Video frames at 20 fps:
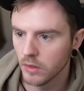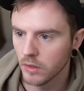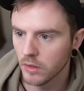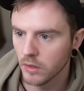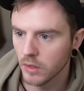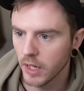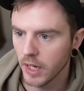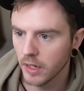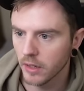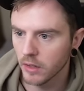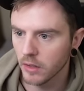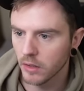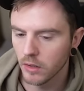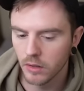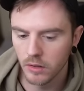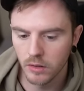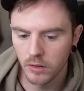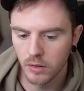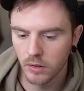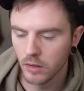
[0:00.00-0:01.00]
King.
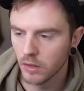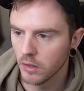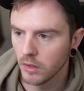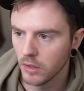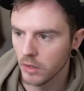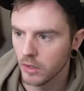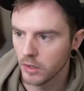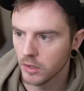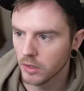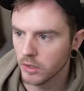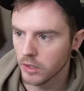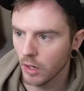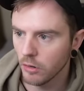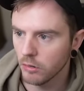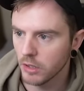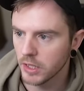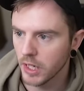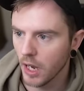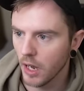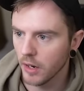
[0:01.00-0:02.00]
So
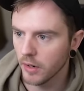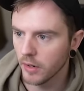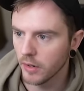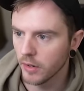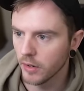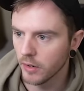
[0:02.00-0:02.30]
retarded.